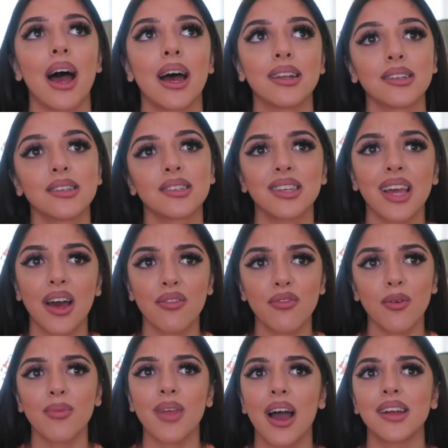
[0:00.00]
And yeah,
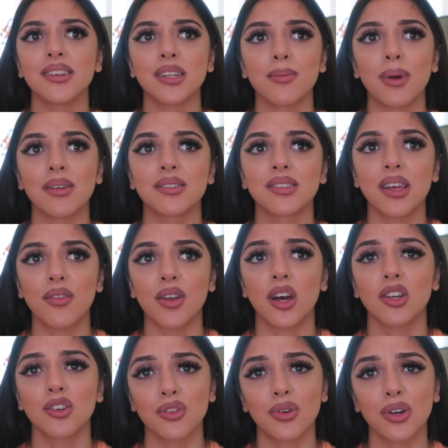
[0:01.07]
from that I did about
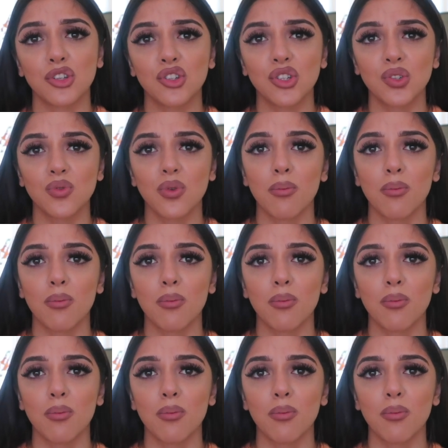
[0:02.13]
700 questions.